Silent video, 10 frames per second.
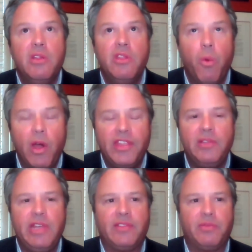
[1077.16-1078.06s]
The one thing
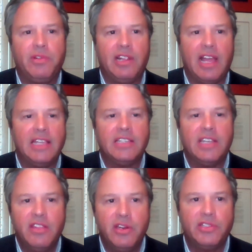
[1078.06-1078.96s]
we have to realize,
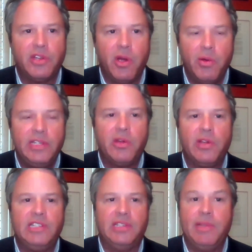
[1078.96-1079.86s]
there's always
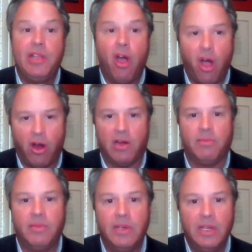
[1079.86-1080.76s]
going to be harm.